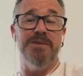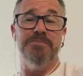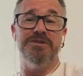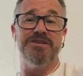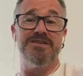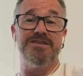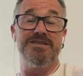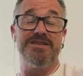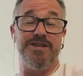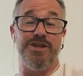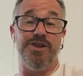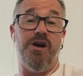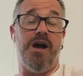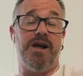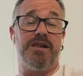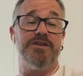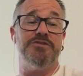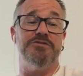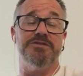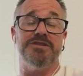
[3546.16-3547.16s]
because the
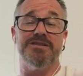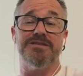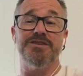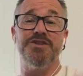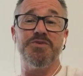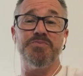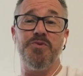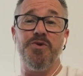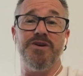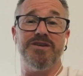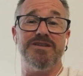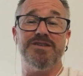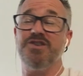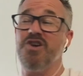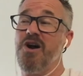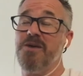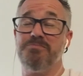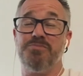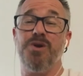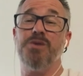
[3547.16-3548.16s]
likelihood at this point is
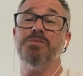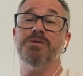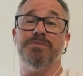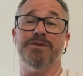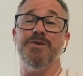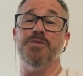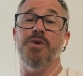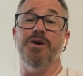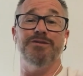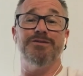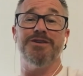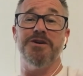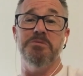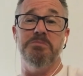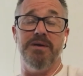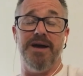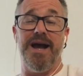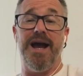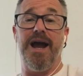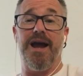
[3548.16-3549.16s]
I probably won't go
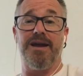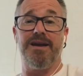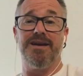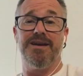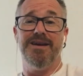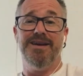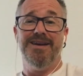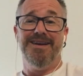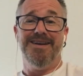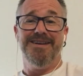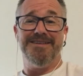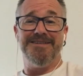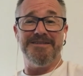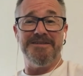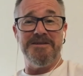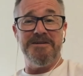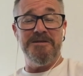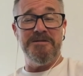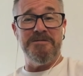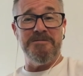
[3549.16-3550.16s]
back.
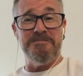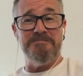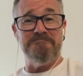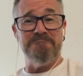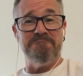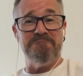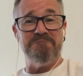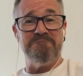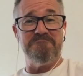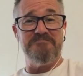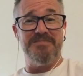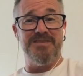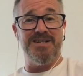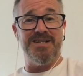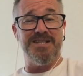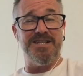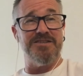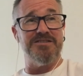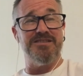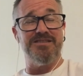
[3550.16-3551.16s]
Yeah. Um, I
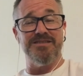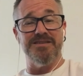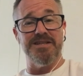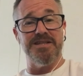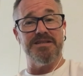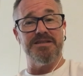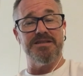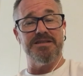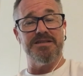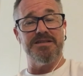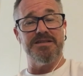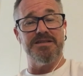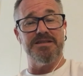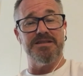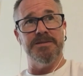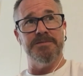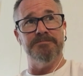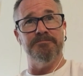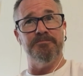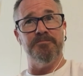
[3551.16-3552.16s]
don't think
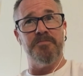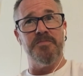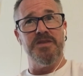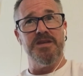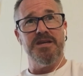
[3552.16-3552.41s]
um,